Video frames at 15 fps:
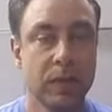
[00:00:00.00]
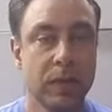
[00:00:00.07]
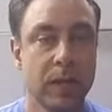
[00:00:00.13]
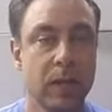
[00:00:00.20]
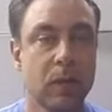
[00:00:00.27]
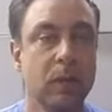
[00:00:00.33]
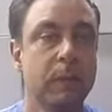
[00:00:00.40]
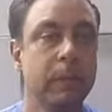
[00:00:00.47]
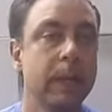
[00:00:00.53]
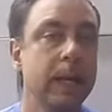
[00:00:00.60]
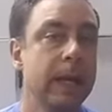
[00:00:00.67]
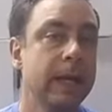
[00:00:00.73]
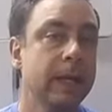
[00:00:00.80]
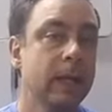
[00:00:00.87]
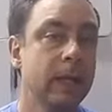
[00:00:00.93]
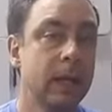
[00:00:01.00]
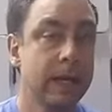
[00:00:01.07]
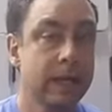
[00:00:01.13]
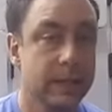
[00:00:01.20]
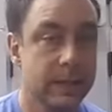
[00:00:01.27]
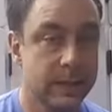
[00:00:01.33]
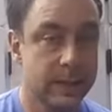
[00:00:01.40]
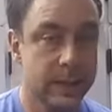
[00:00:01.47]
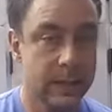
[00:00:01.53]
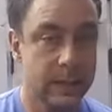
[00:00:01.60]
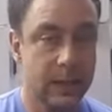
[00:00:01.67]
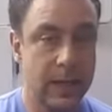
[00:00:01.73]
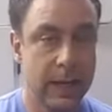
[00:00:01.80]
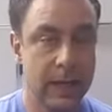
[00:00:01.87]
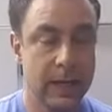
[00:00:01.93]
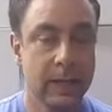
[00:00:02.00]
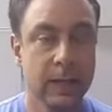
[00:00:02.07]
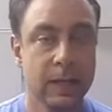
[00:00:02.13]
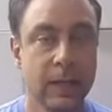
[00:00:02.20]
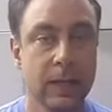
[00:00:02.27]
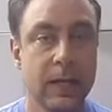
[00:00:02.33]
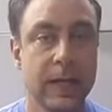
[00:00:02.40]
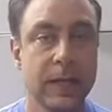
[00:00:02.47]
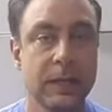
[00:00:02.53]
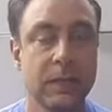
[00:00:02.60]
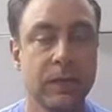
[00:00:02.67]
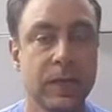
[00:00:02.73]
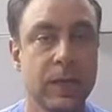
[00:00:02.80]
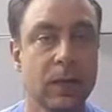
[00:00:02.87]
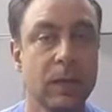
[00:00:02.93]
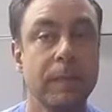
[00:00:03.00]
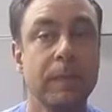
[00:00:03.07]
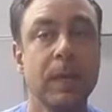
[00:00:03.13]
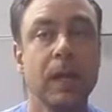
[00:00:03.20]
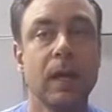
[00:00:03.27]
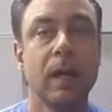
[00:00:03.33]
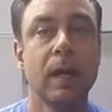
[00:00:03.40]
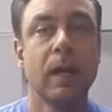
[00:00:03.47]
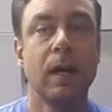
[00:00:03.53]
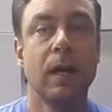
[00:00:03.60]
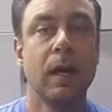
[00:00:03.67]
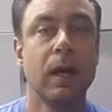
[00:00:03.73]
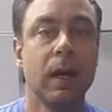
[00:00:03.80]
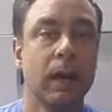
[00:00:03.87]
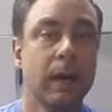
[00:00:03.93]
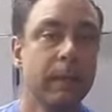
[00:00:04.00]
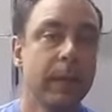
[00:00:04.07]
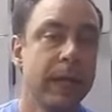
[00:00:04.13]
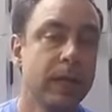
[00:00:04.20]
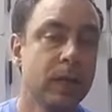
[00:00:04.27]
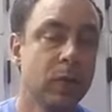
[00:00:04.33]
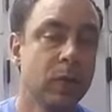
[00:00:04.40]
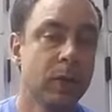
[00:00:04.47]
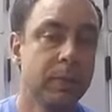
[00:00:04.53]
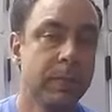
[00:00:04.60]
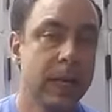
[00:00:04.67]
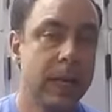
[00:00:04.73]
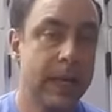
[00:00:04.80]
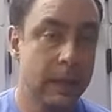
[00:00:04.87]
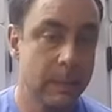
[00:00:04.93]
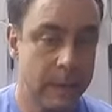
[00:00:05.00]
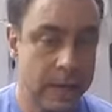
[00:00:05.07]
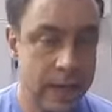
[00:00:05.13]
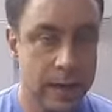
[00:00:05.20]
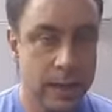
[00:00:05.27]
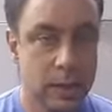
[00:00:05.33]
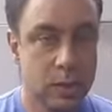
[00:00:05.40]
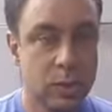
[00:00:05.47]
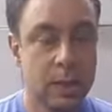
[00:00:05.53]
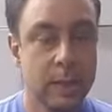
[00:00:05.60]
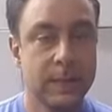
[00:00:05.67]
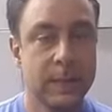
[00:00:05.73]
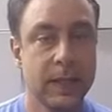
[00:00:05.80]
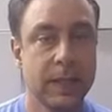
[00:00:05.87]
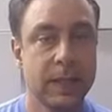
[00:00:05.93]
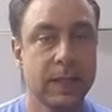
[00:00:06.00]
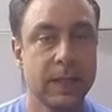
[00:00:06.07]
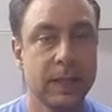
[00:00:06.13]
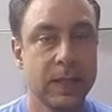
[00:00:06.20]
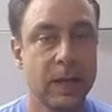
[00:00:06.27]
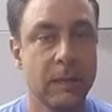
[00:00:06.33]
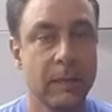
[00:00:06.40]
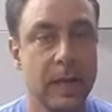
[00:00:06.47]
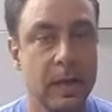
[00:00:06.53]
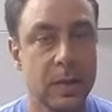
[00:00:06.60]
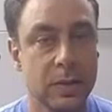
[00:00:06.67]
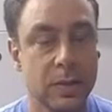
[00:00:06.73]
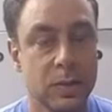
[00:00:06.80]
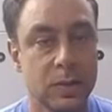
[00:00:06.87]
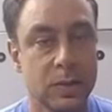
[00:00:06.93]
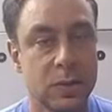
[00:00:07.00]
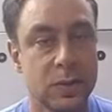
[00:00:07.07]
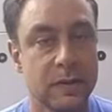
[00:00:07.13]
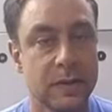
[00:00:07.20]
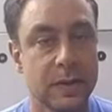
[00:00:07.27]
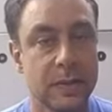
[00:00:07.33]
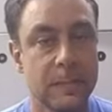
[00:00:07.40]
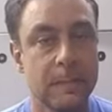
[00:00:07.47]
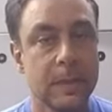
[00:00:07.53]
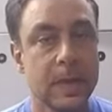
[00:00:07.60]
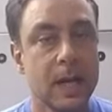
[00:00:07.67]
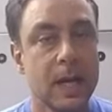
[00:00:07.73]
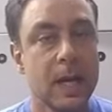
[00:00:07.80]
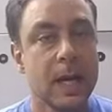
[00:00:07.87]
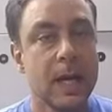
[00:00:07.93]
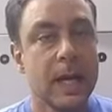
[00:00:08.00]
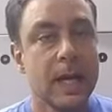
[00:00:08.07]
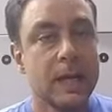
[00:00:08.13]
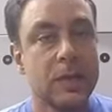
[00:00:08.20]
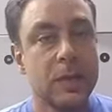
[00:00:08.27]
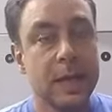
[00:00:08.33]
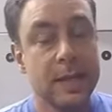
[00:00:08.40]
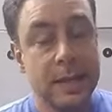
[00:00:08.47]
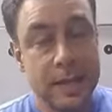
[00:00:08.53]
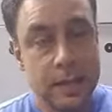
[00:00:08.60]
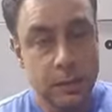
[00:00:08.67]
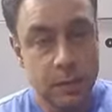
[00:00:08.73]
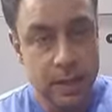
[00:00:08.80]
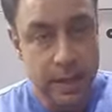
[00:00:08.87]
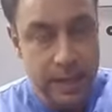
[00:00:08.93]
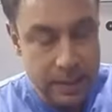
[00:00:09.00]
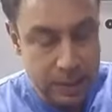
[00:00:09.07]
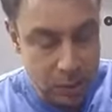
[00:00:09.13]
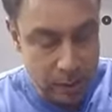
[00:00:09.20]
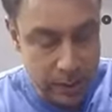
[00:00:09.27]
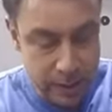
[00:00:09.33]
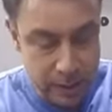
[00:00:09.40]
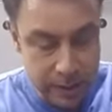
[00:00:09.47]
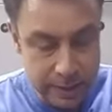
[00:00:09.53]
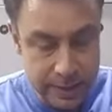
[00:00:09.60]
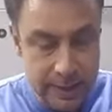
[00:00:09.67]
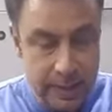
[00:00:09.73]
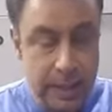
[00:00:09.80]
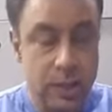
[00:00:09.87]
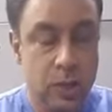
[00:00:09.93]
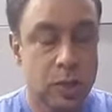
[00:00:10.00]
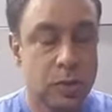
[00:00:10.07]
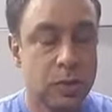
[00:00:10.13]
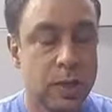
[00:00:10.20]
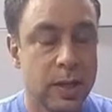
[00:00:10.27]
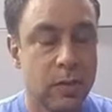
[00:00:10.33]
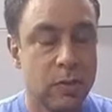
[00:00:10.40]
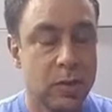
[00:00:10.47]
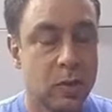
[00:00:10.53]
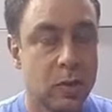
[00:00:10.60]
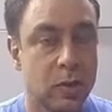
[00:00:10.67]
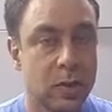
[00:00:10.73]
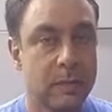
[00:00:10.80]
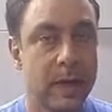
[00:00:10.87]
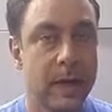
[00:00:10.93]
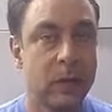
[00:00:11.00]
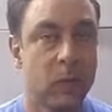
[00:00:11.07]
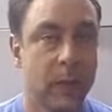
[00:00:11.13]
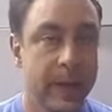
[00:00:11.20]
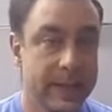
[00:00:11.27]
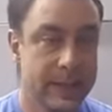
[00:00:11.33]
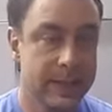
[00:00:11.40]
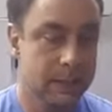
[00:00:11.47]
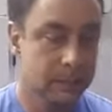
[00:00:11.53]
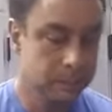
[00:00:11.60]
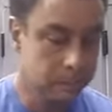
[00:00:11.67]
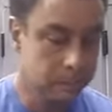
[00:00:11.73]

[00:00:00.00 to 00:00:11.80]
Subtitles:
So that could be like a cluster set, like I did in the last video. It could be like a mechanical drop set that sits in the middle and so on and so forth. So that ties in with the next question, is that like, should I record my weights?